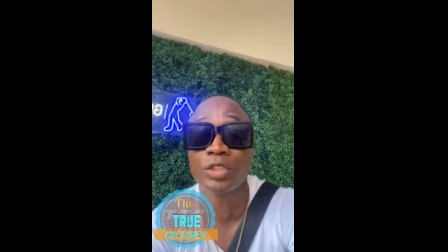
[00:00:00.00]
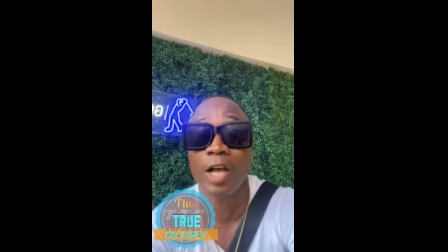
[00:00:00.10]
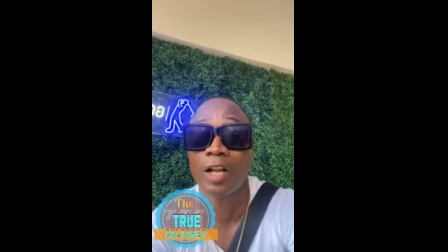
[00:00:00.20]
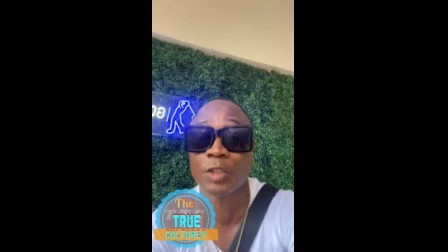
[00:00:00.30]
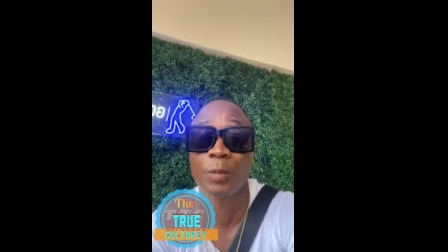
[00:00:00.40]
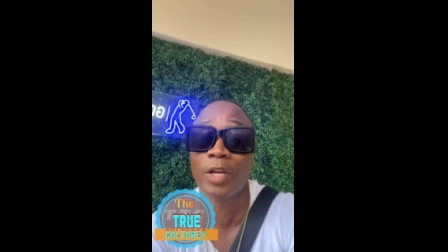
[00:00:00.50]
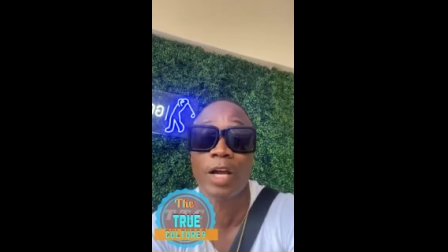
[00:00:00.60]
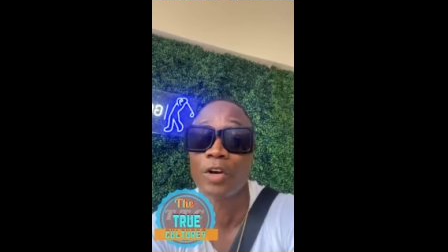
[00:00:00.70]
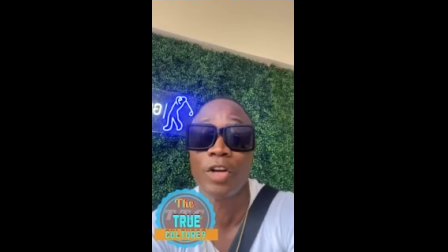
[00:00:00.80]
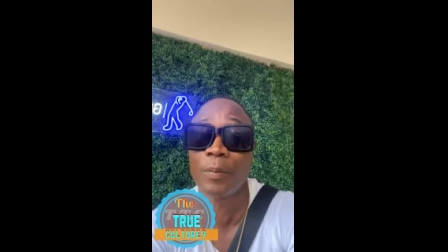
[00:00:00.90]
Sand Spring
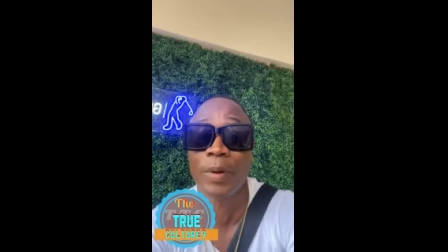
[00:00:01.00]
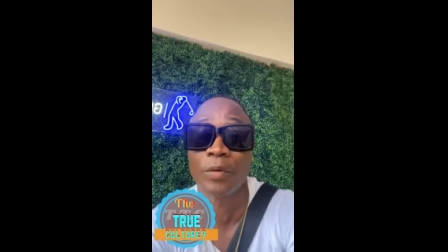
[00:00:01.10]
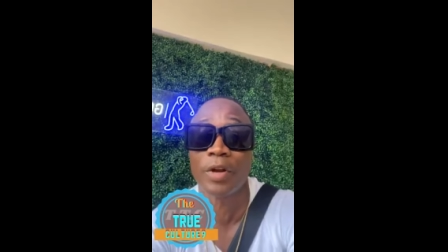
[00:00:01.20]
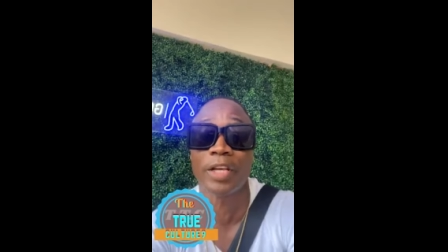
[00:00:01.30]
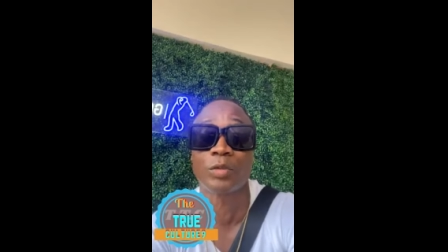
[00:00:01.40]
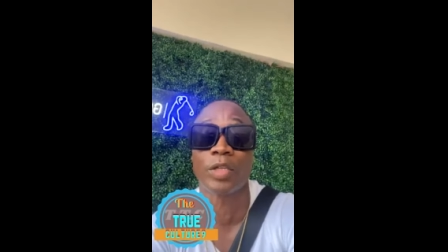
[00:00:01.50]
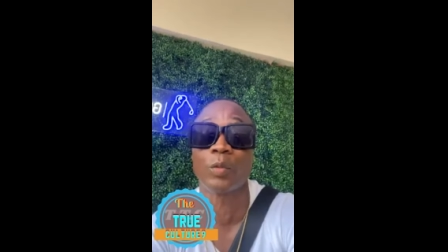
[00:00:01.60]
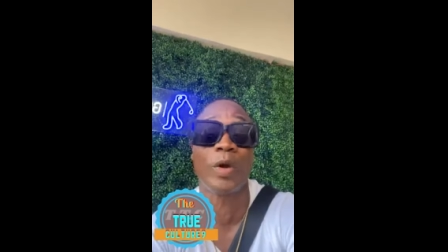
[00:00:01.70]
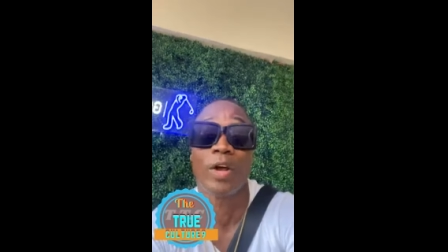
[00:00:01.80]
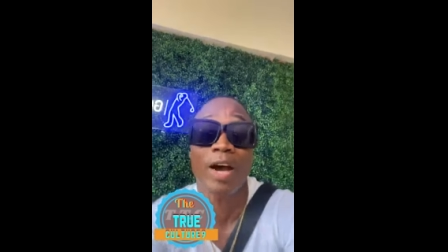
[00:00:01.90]
and Green Pond, whatever it's
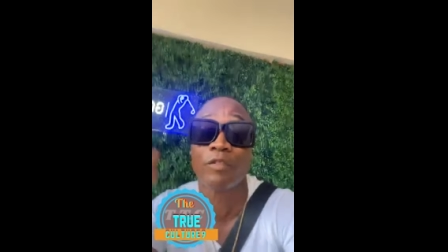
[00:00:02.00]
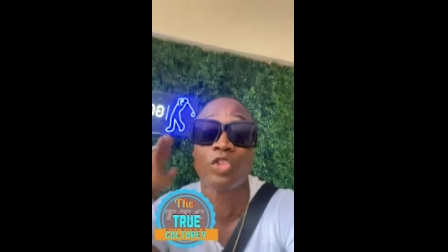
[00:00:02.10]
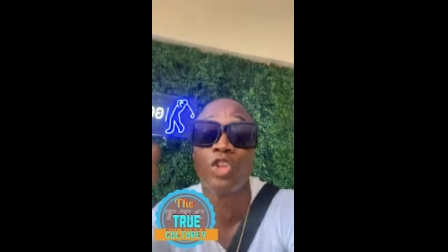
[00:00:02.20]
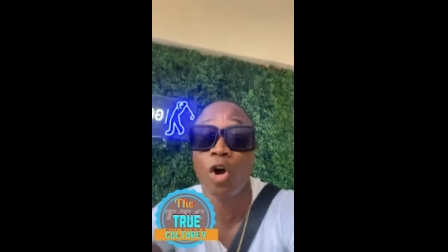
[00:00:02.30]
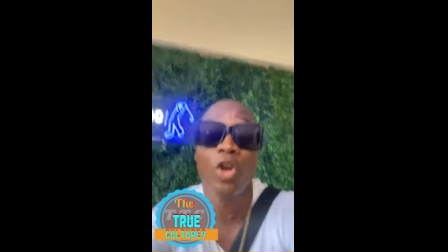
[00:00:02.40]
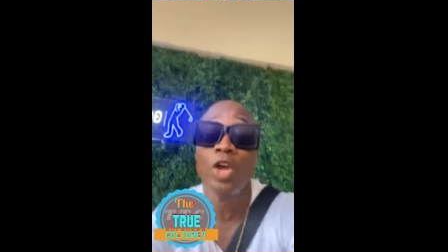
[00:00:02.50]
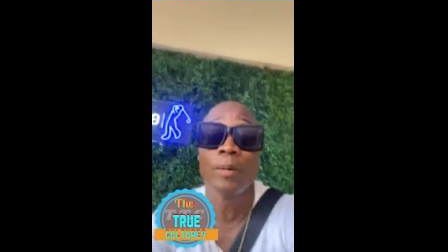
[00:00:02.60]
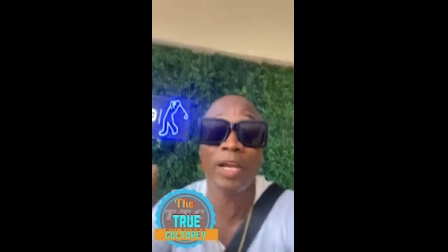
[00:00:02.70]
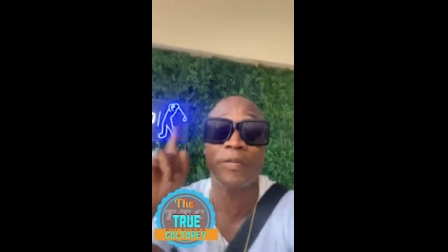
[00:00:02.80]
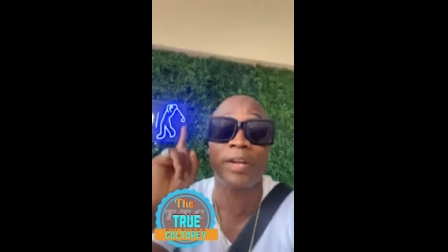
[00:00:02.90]
We don't have none.
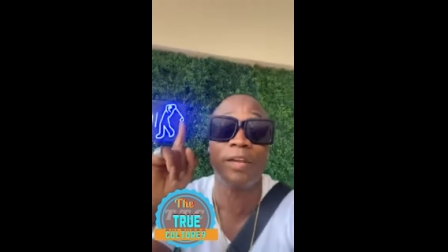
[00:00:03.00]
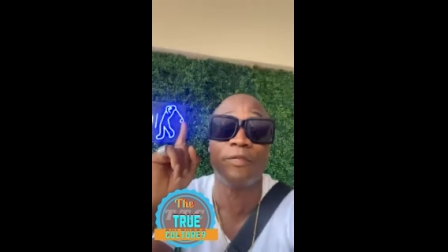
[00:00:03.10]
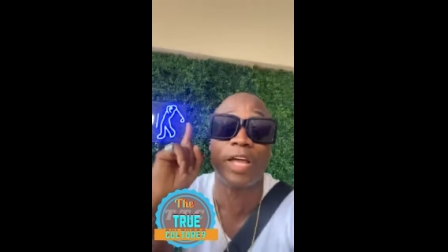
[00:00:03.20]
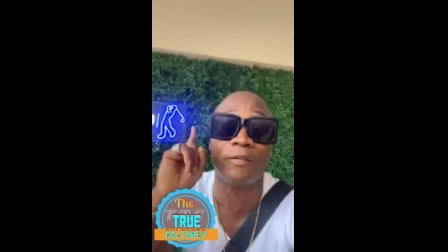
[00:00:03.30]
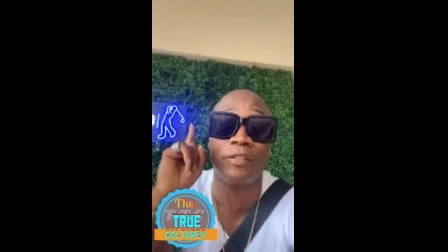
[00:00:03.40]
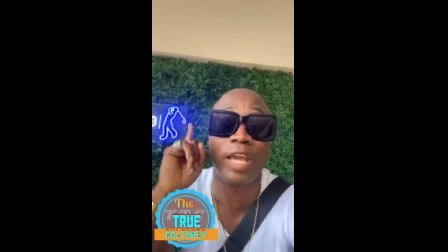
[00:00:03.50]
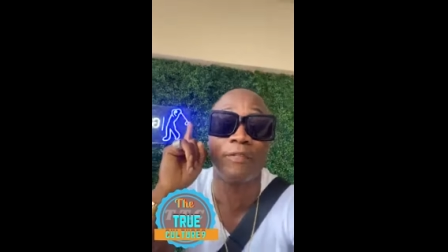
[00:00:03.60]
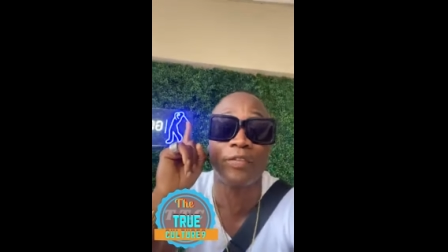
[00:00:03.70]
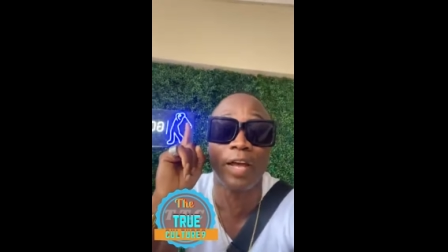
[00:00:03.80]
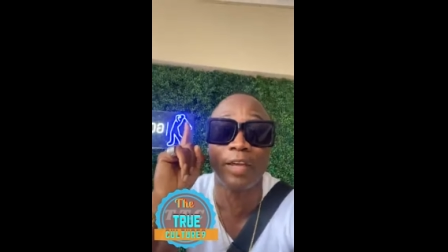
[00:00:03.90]
If, if, not,
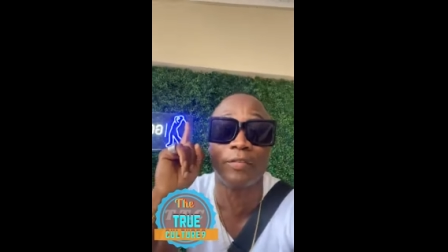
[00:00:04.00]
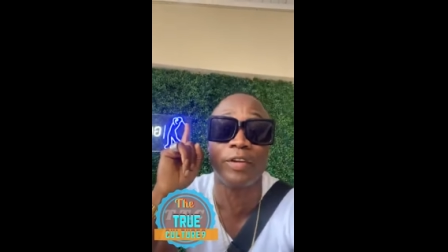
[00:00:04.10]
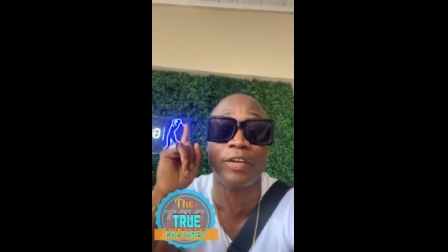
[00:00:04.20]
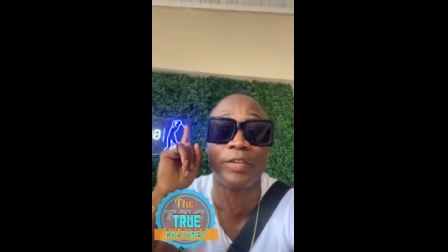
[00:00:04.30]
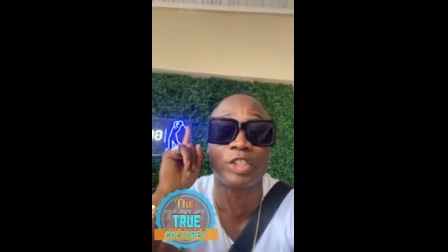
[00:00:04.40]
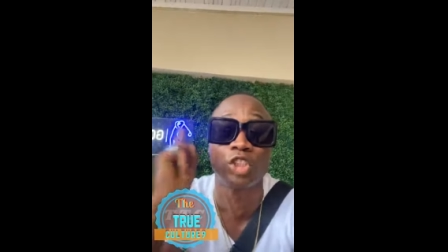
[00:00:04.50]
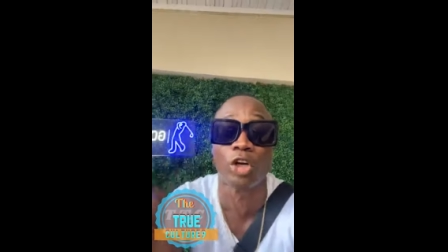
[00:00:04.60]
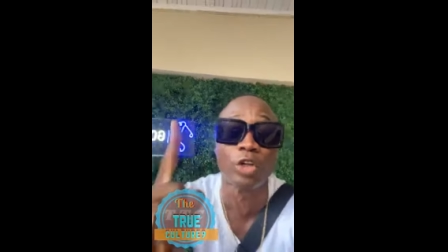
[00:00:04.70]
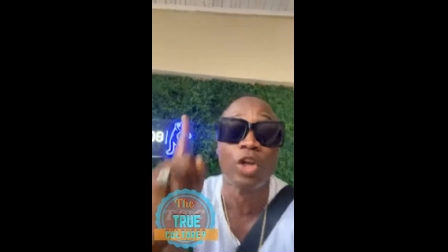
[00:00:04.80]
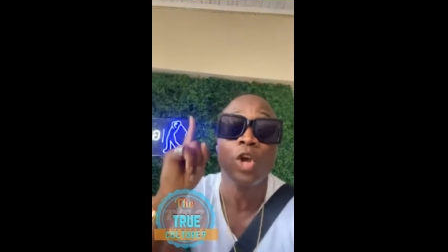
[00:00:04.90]
if, not, if, if it's
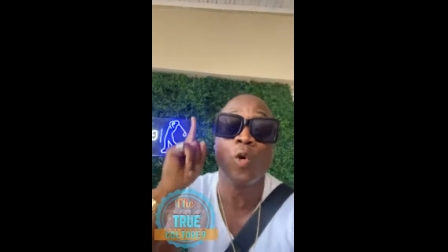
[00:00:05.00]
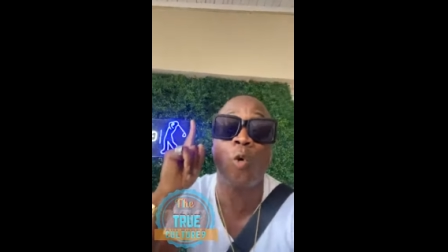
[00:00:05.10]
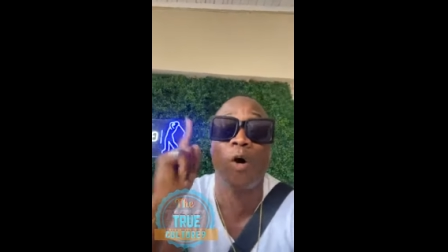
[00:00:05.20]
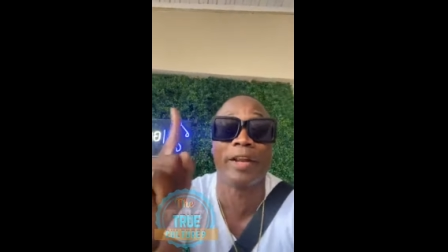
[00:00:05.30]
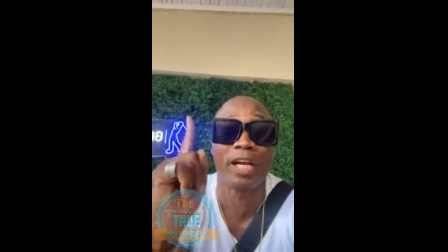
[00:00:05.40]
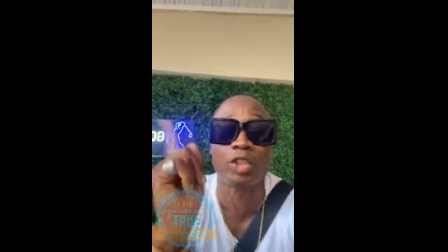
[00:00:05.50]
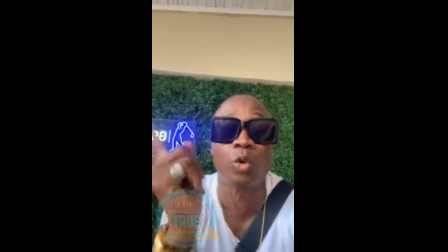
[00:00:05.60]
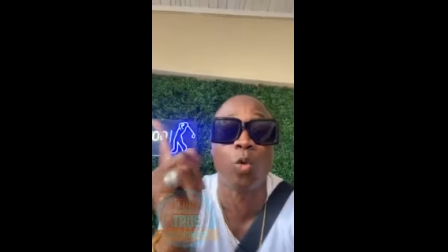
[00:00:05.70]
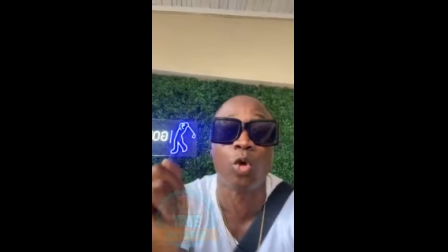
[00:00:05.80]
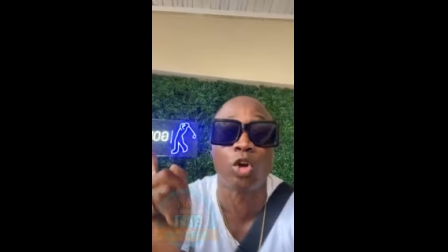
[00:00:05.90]
none, one or
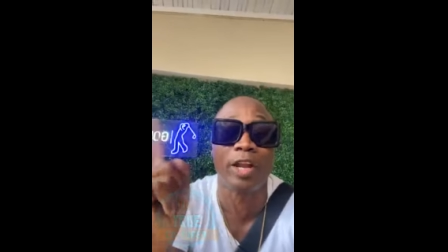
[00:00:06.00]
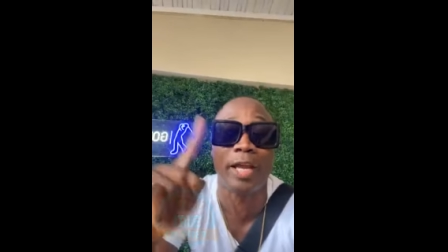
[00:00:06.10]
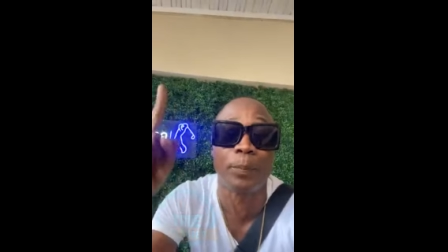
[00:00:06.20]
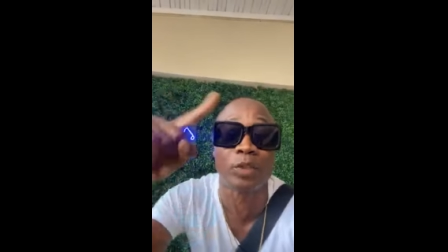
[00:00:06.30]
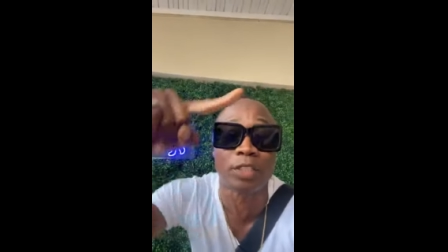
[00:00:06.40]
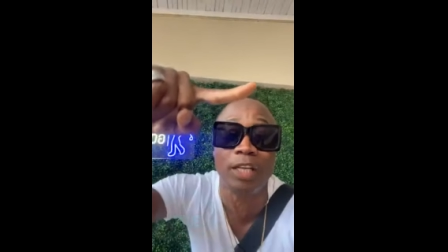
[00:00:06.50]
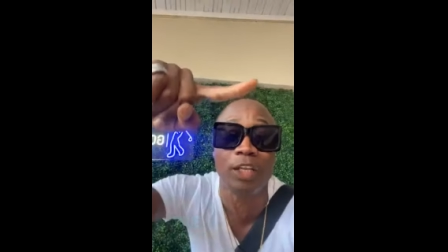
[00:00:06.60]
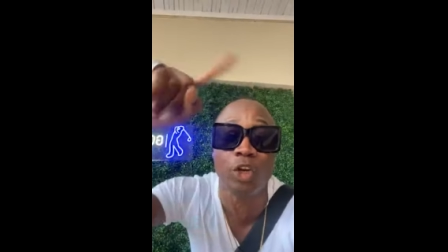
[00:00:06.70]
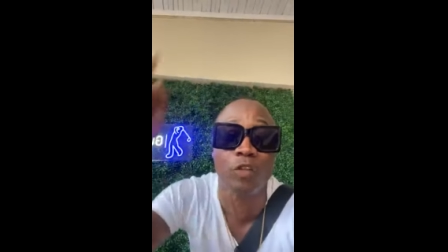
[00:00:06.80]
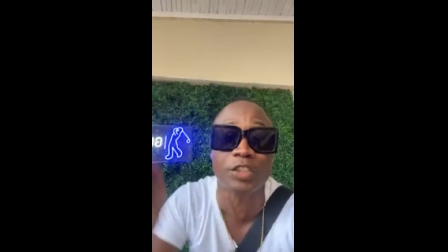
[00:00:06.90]
two looking like was
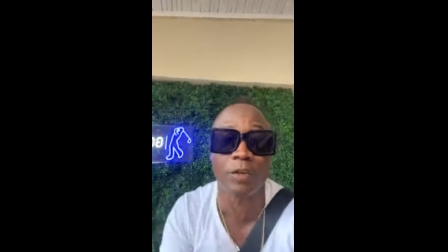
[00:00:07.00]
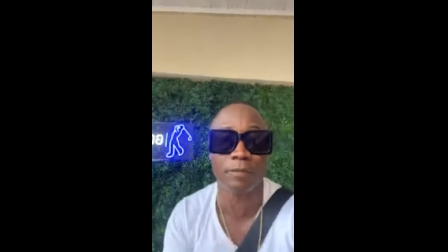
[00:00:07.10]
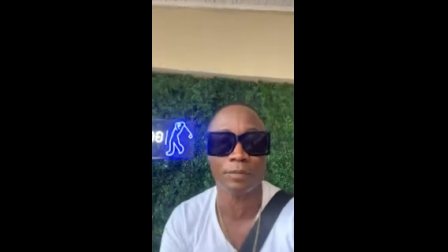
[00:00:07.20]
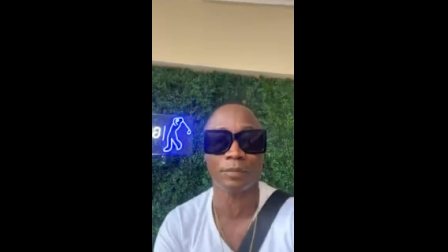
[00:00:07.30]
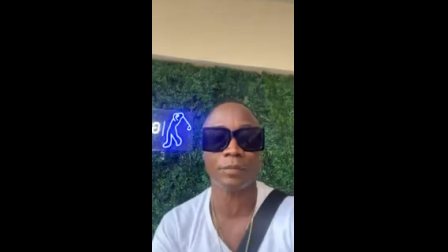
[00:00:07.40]
lean over something.